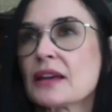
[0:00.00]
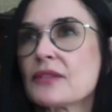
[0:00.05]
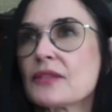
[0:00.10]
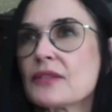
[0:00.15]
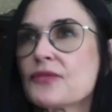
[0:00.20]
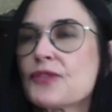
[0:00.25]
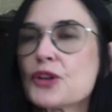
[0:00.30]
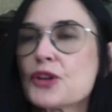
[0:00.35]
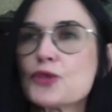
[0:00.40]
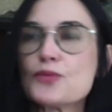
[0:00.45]

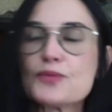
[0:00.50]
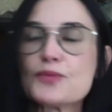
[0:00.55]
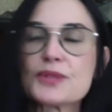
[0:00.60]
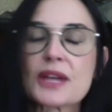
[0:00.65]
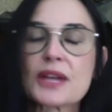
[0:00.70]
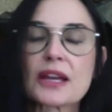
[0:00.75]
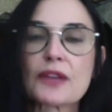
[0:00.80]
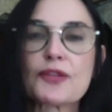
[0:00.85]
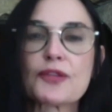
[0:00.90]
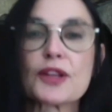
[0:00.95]
films
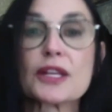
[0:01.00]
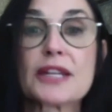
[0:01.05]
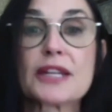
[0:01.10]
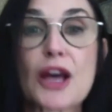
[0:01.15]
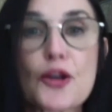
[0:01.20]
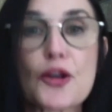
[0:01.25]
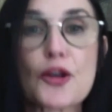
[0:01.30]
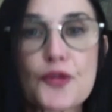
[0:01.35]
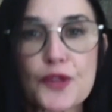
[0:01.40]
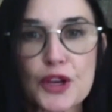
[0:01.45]
like
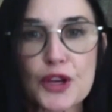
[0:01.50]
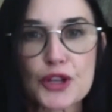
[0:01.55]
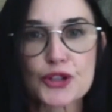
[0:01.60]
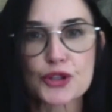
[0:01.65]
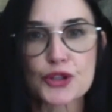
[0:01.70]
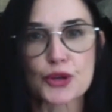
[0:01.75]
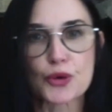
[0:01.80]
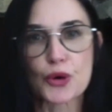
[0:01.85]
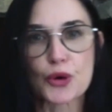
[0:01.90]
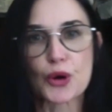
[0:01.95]
Philadelphia
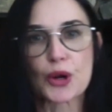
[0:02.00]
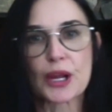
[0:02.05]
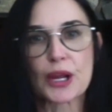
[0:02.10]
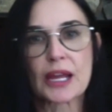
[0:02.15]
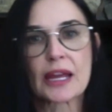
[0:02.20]
Story,